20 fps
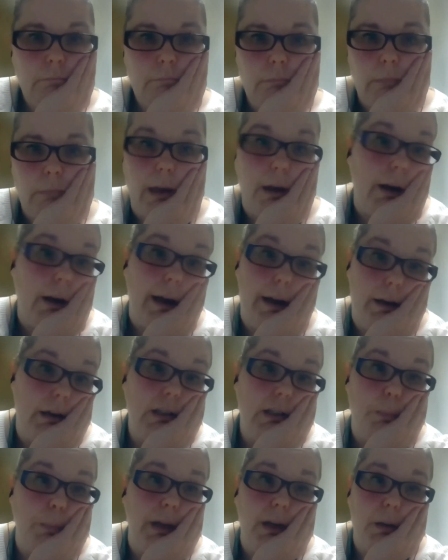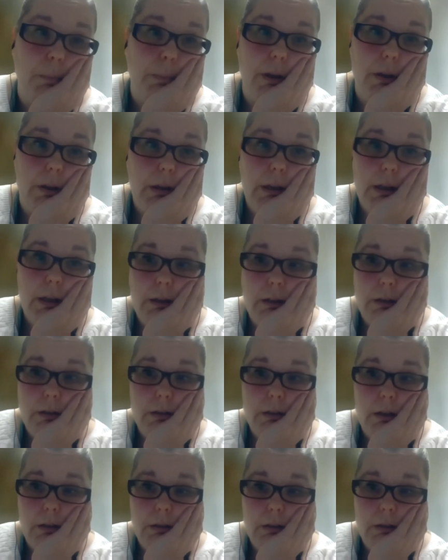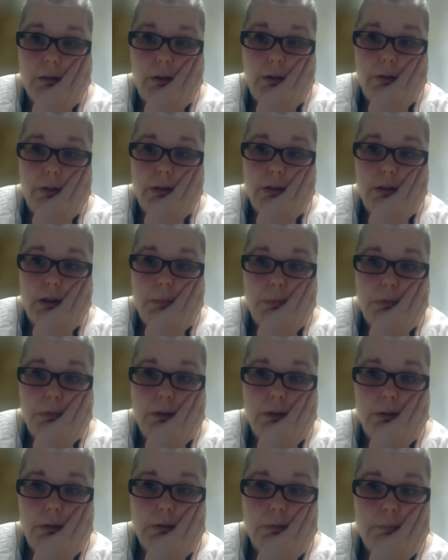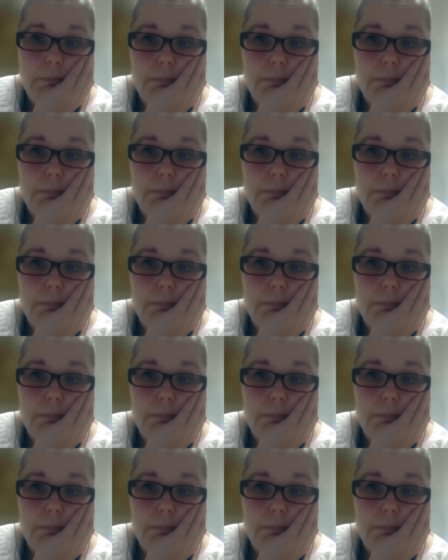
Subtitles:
and explainability and all these types of things.